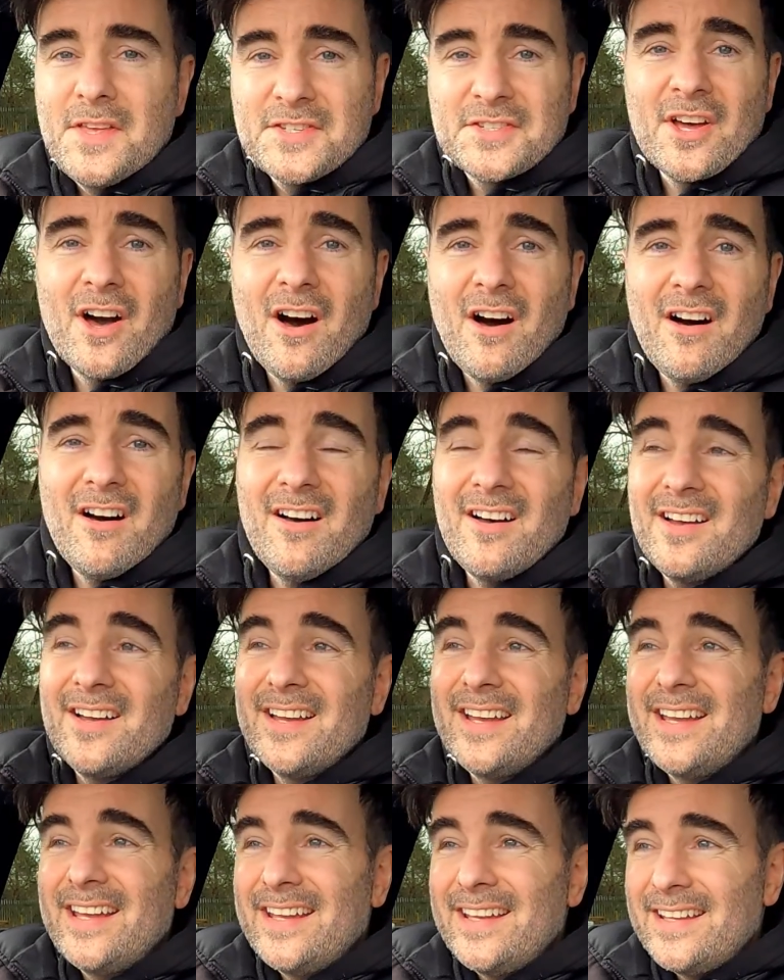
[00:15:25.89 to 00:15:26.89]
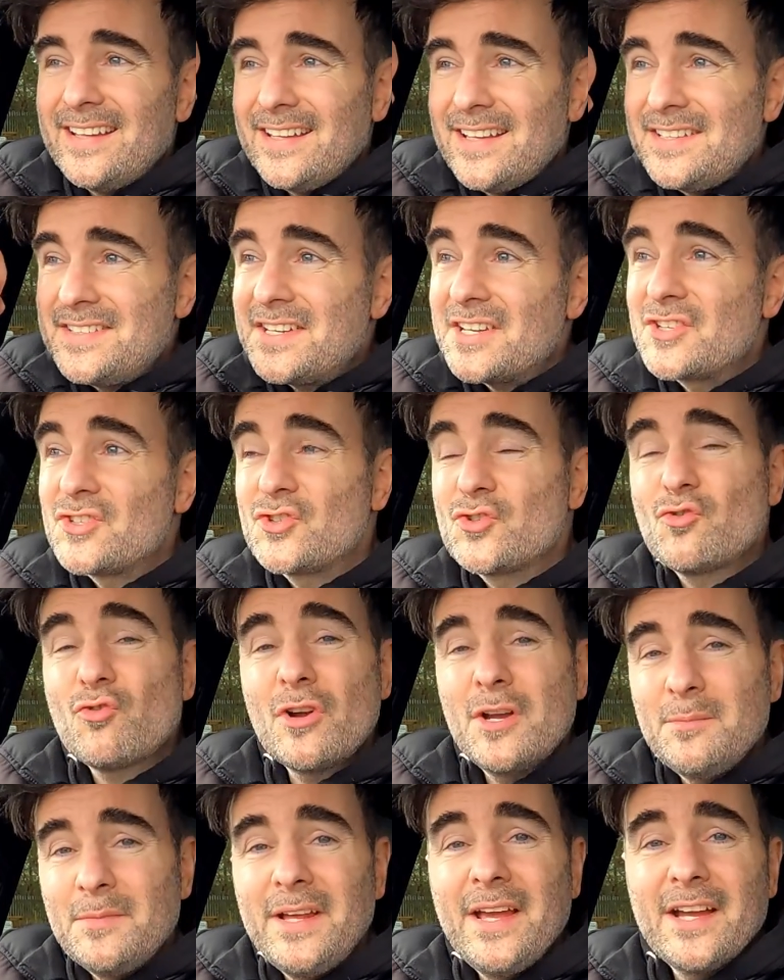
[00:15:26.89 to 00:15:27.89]
This car is
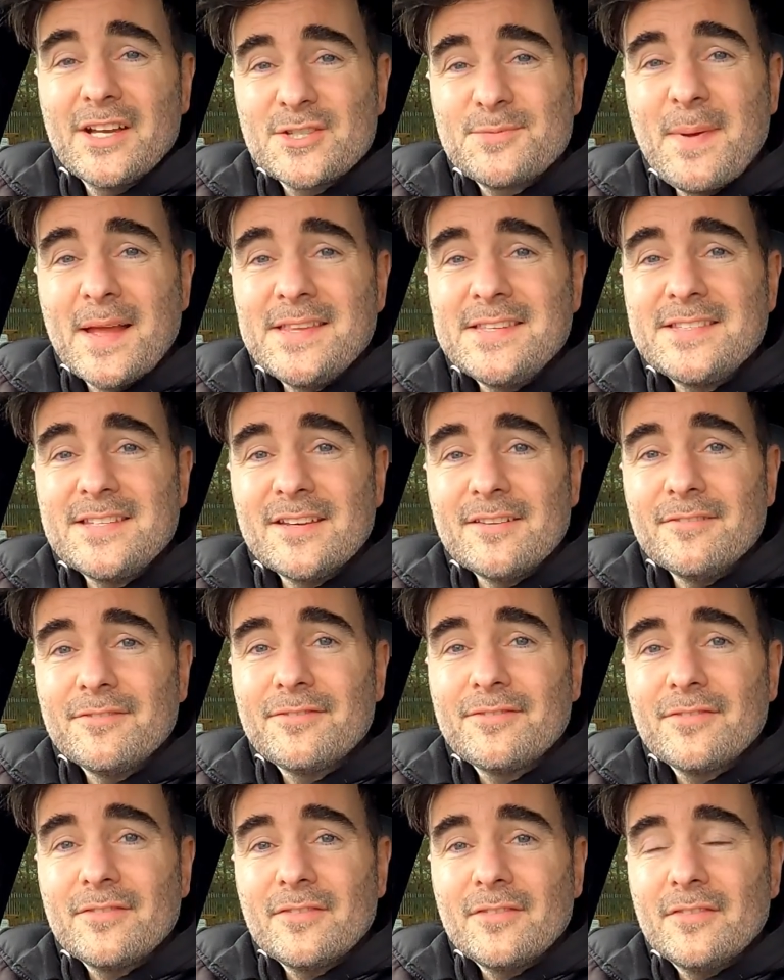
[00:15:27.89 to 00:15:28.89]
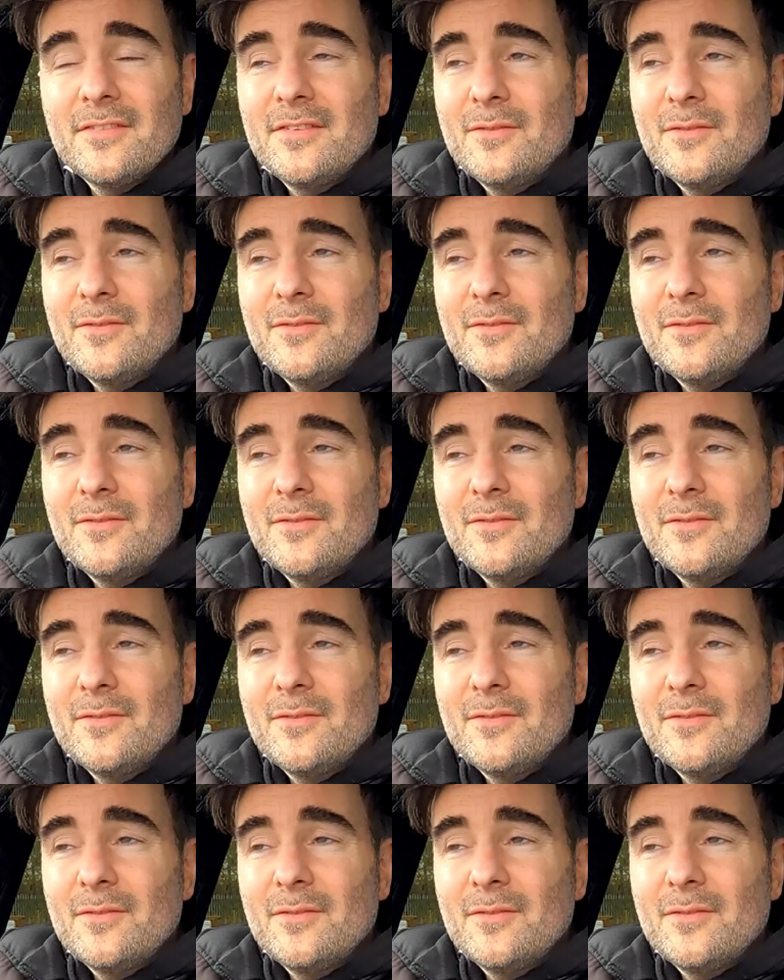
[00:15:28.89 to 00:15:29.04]
extremely expensive.